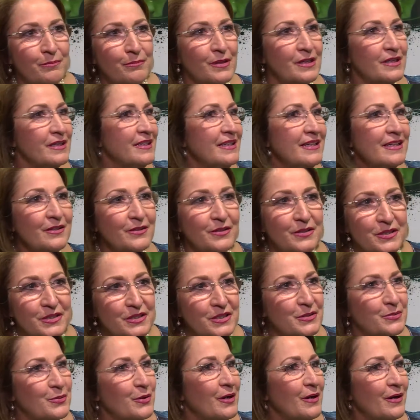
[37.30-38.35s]
millennials,
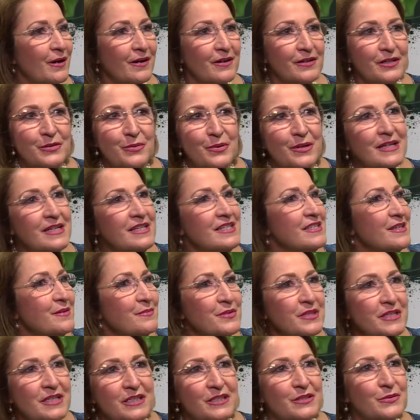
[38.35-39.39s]
we're our
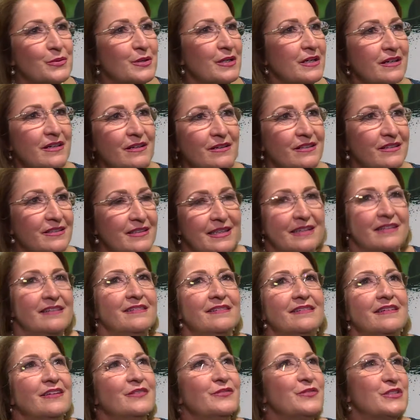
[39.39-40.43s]
20-somethings, we're they
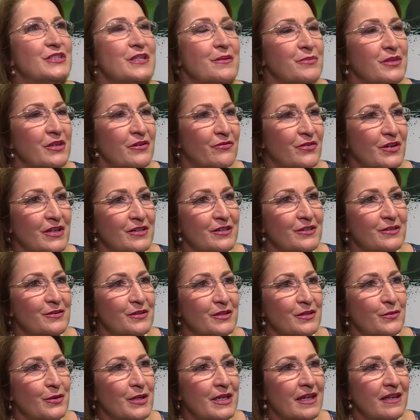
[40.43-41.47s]
looking for something fun to do on the
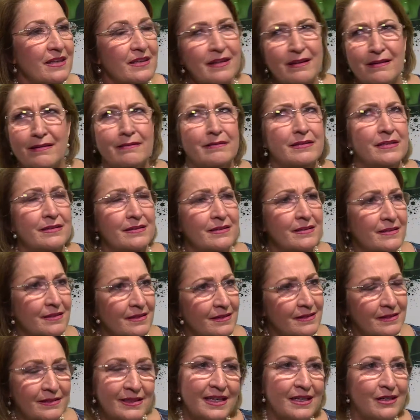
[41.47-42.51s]
weekend. They go,
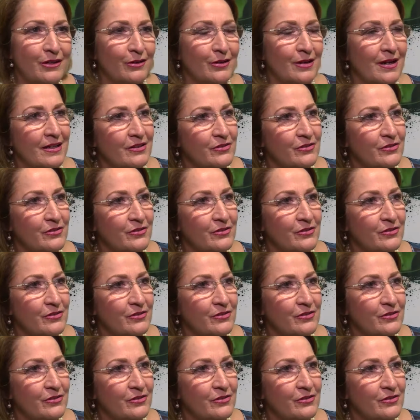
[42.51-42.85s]
we gotta go to